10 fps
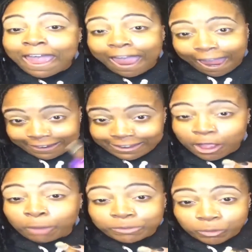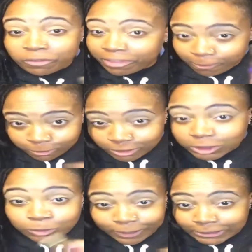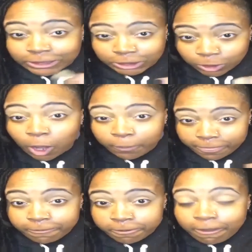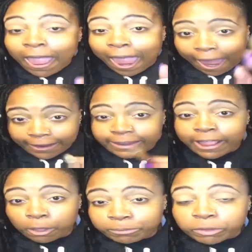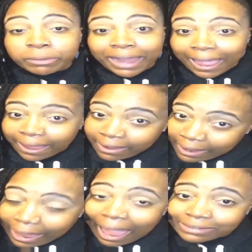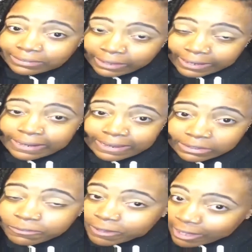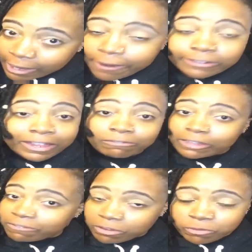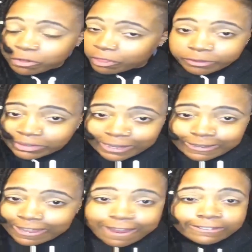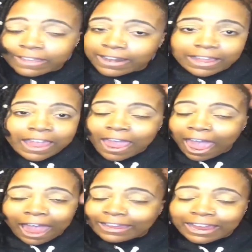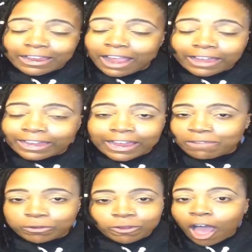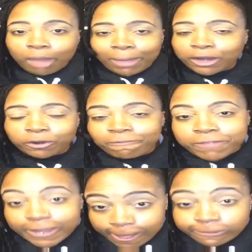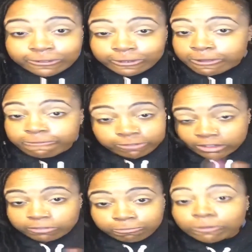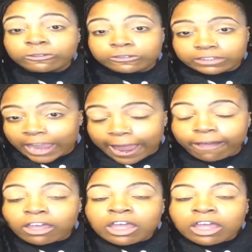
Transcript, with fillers: I can help you with those situations you're going through. I can help you, but I I studied this for years. I've lived it for 13 years, honey. I can't I can't even talk about on the videos due the rules now.